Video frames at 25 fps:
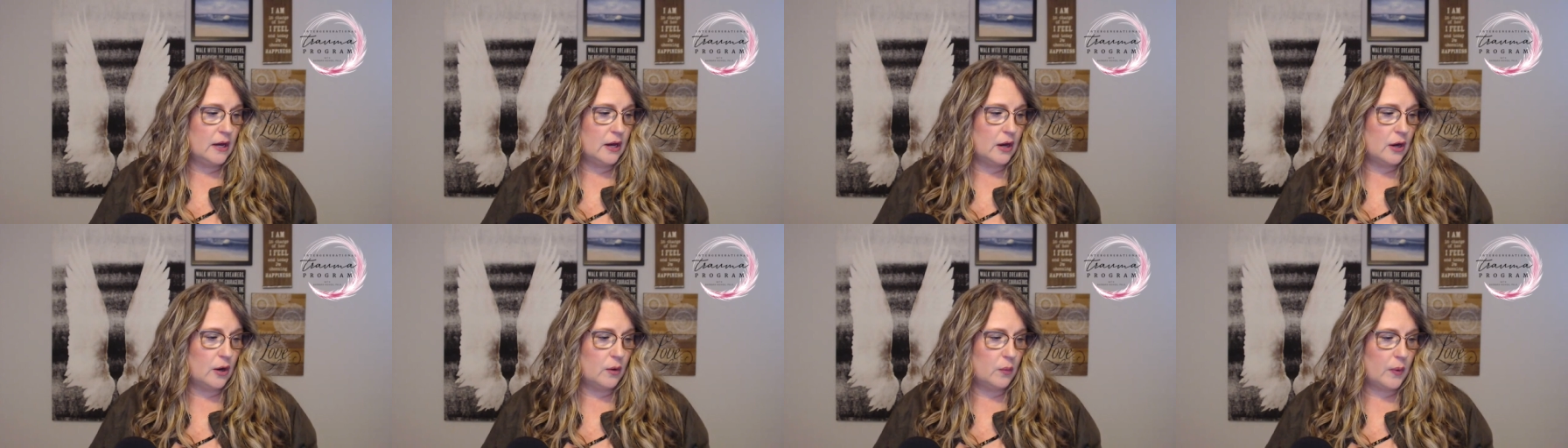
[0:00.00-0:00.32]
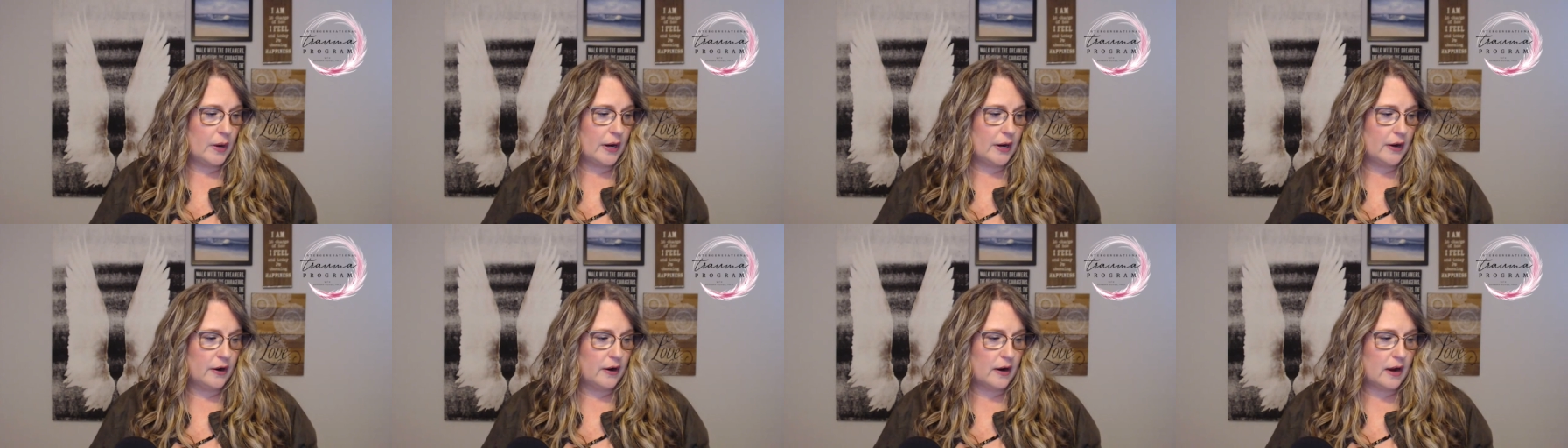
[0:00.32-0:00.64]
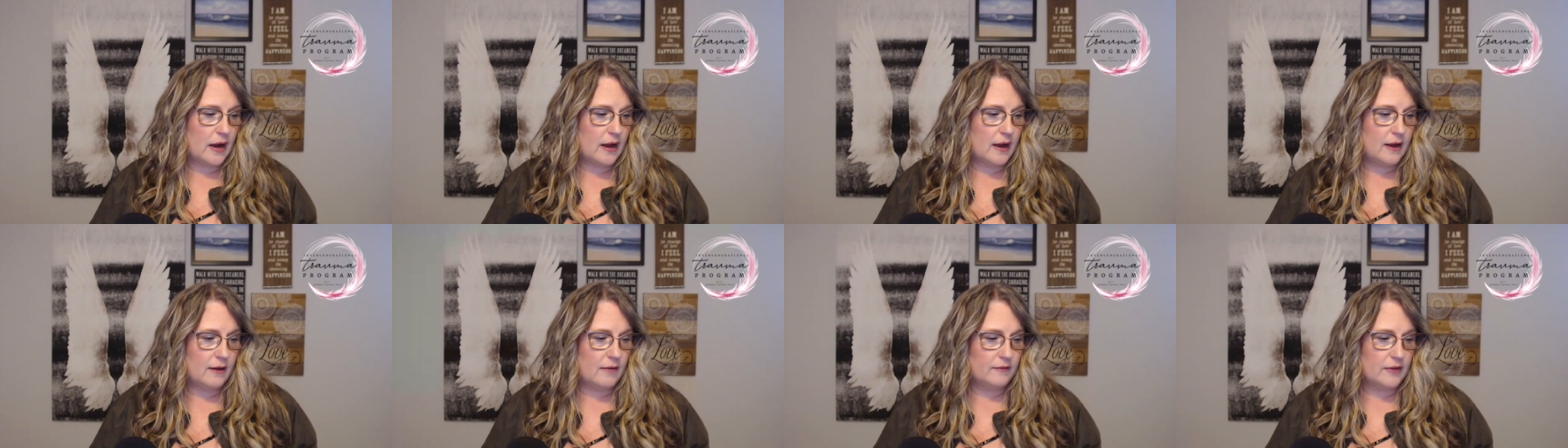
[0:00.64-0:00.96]
aware
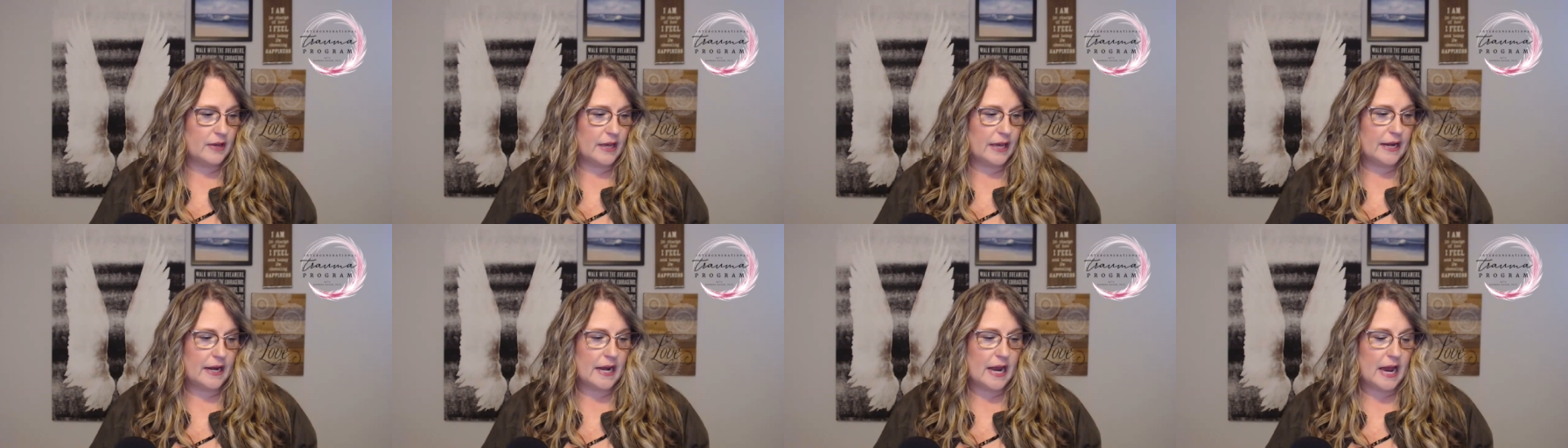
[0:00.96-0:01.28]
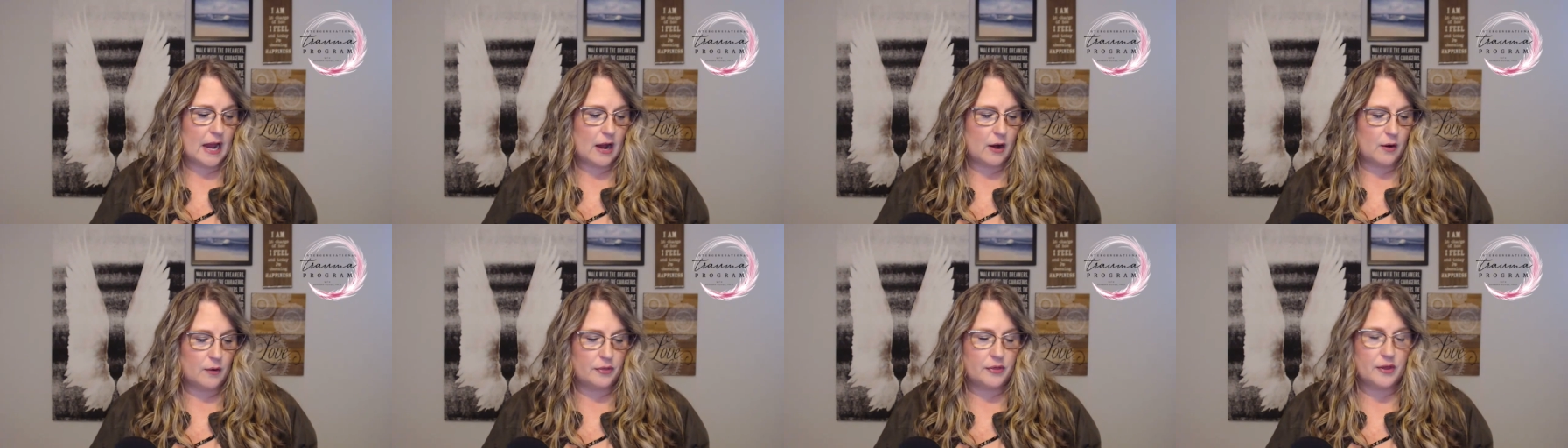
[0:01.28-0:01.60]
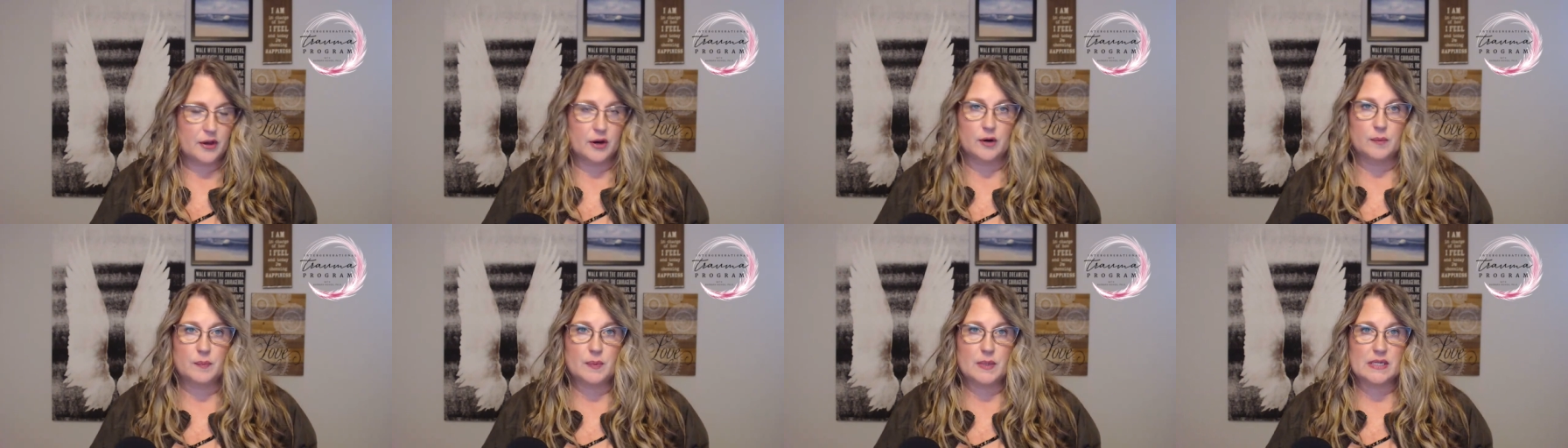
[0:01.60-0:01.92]
of, and how
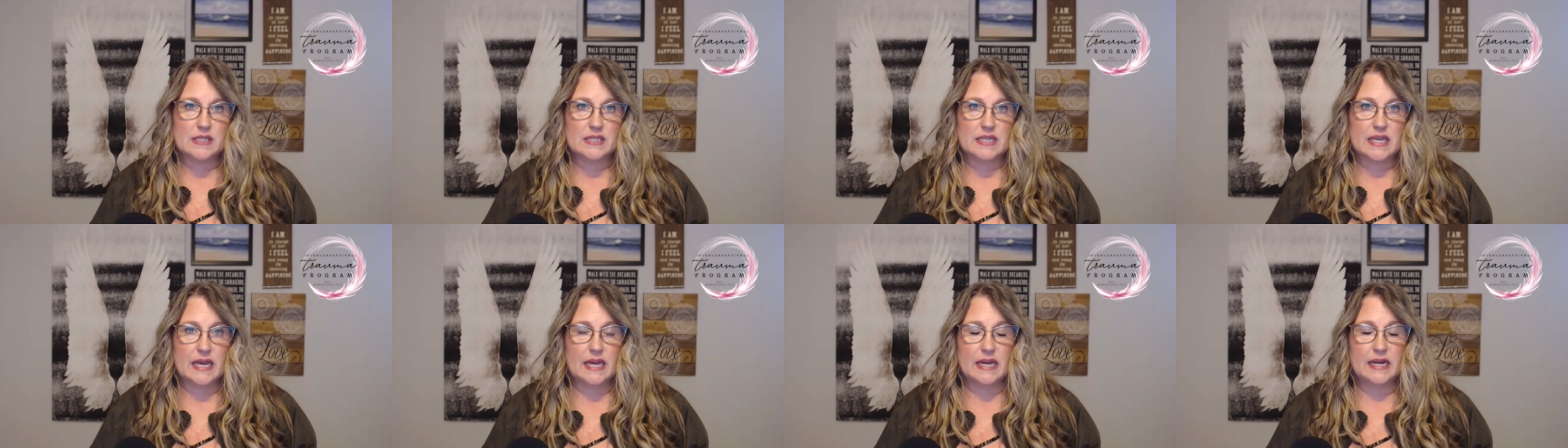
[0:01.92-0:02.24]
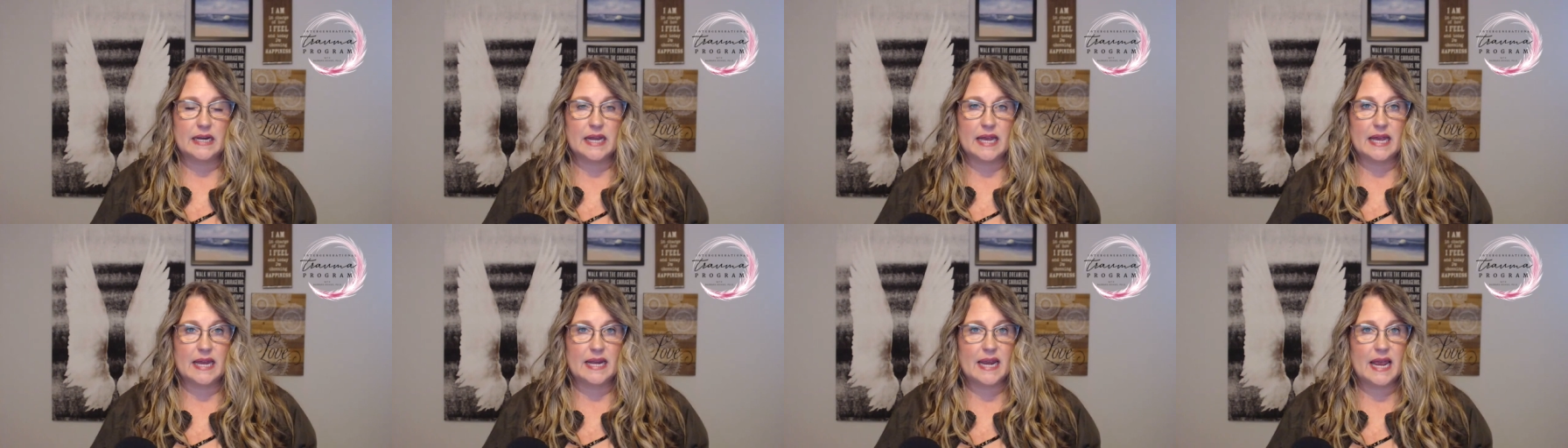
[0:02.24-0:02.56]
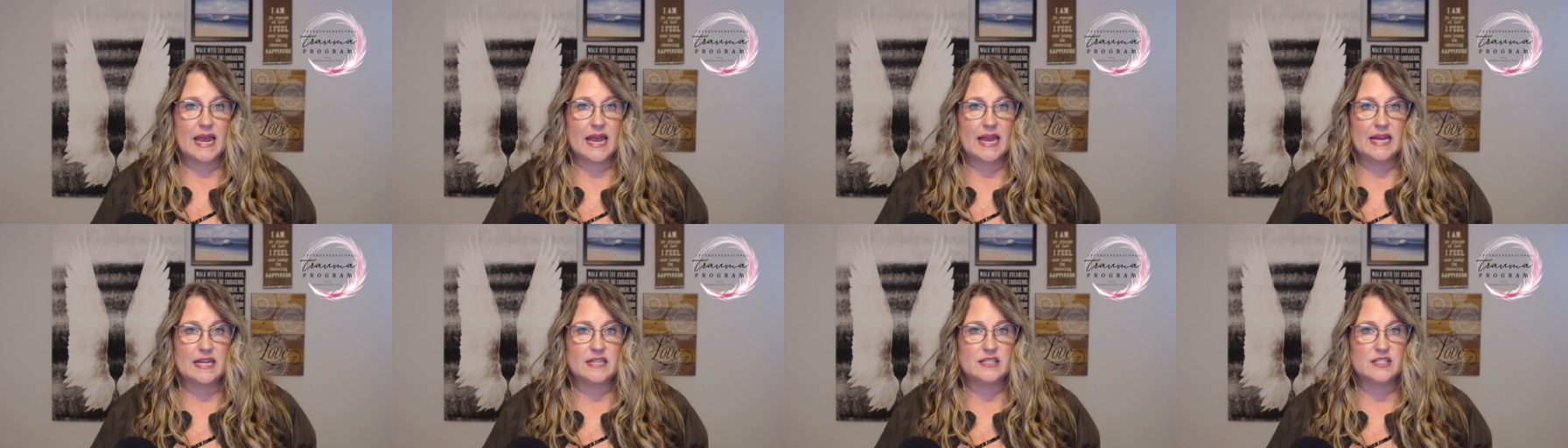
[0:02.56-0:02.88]
therapists can
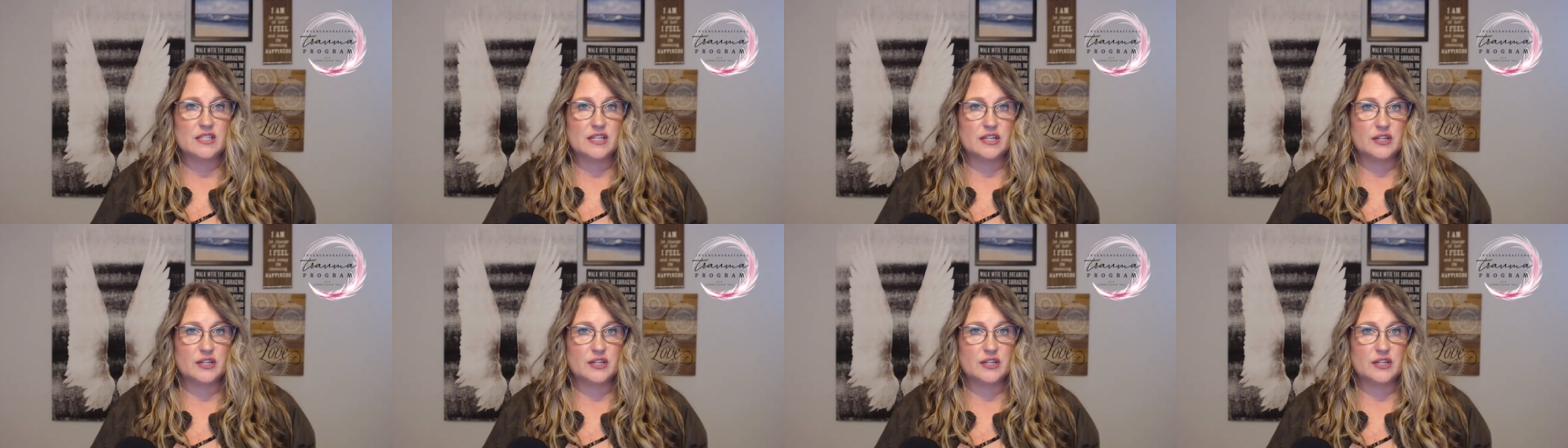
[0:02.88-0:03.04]
enhance